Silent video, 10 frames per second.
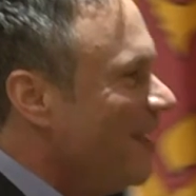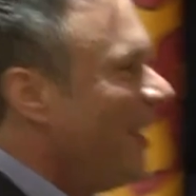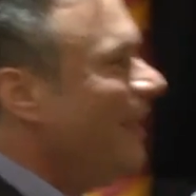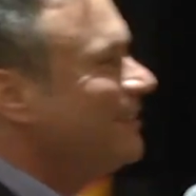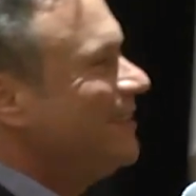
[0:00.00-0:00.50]

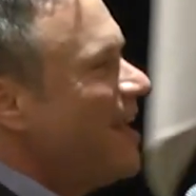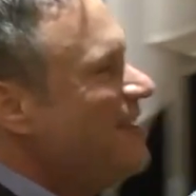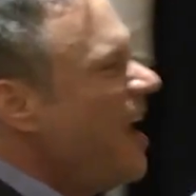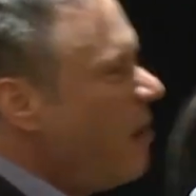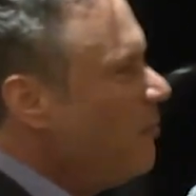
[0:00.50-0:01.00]
It's the
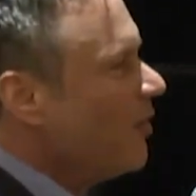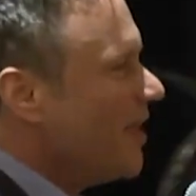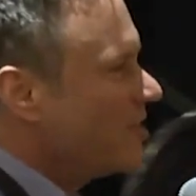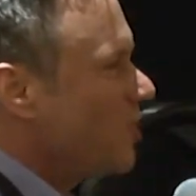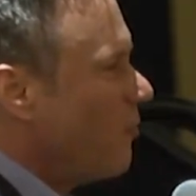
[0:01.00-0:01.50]
number
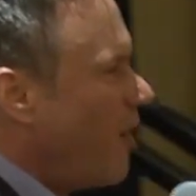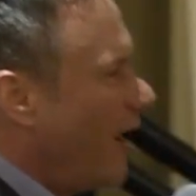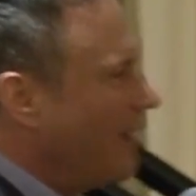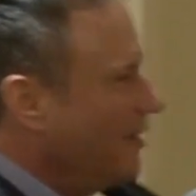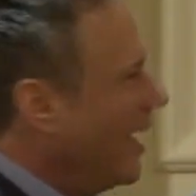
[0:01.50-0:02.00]
that you
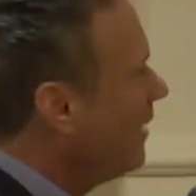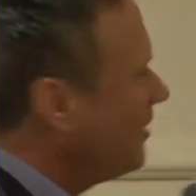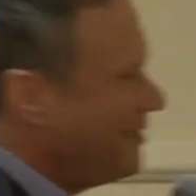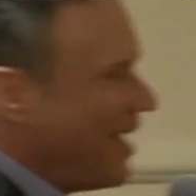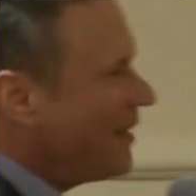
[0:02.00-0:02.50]
want, not
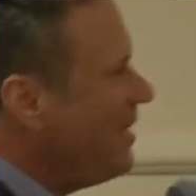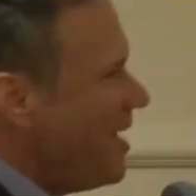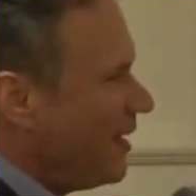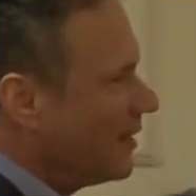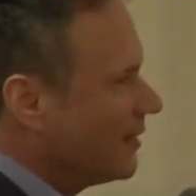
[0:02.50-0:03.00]
the
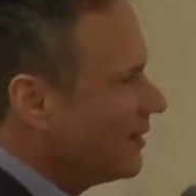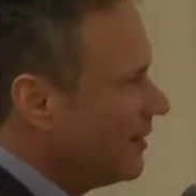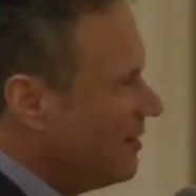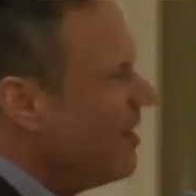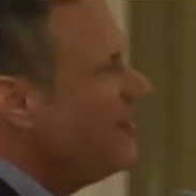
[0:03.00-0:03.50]
technique.
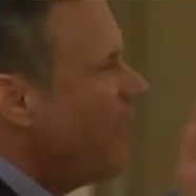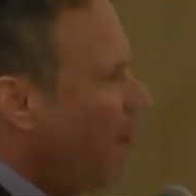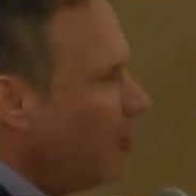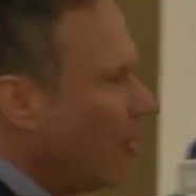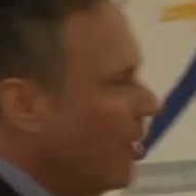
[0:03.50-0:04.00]
The
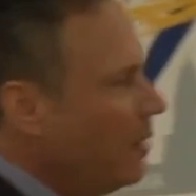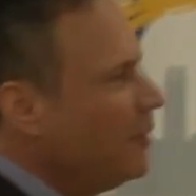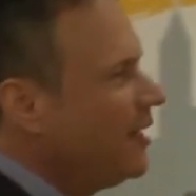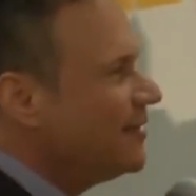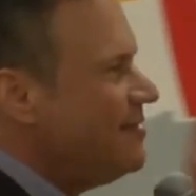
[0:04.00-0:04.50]
number,
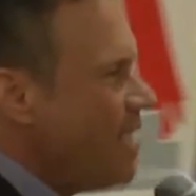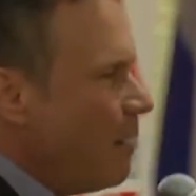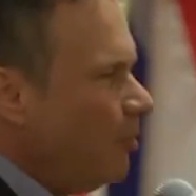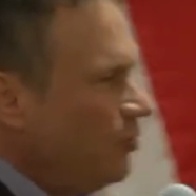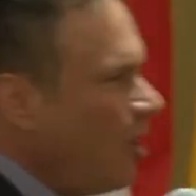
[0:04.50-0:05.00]
because
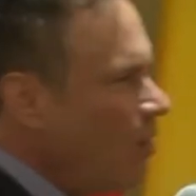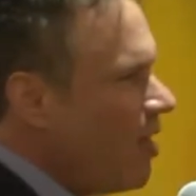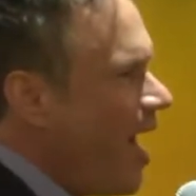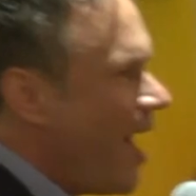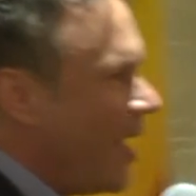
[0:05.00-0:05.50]
numbers don't
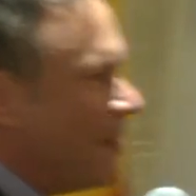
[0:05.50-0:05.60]
lie.